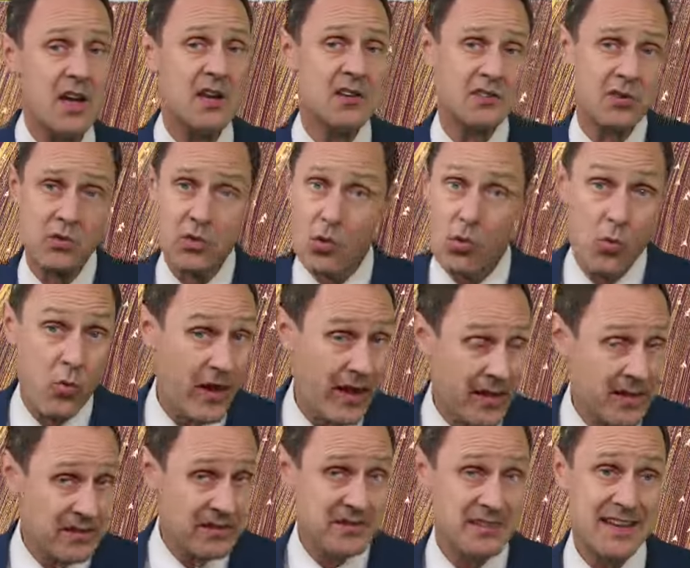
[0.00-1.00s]
So the
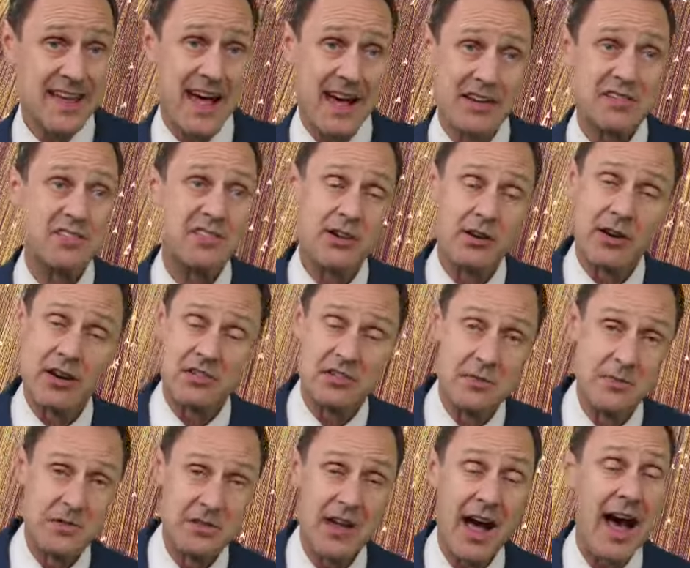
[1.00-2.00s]
winds, yes, they're going to
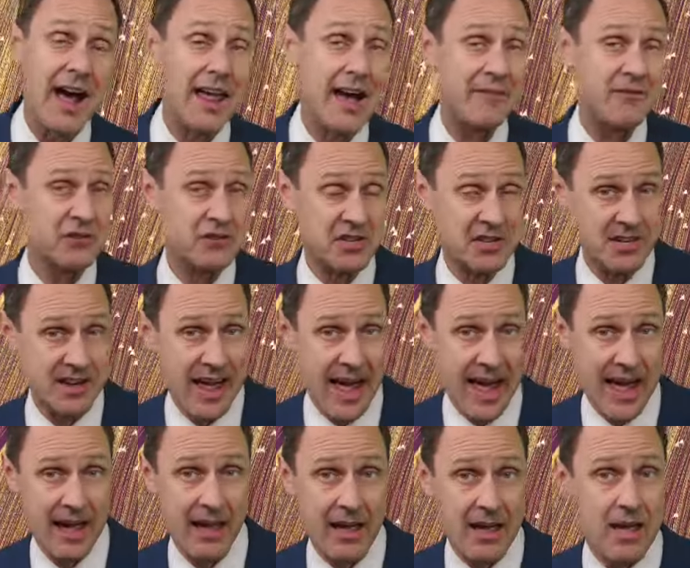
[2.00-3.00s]
subside after
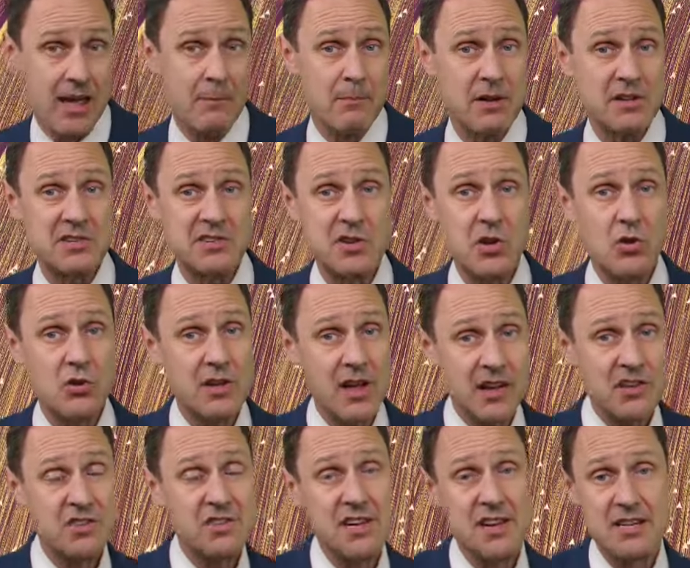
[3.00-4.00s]
today, but still
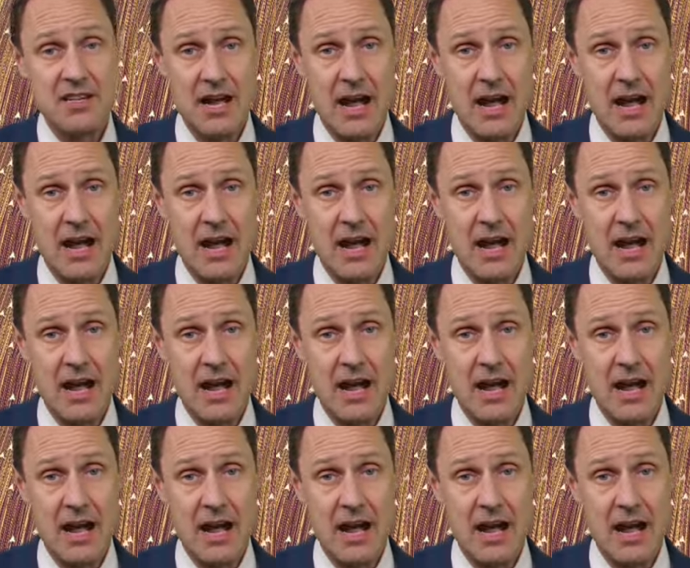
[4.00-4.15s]
gusty at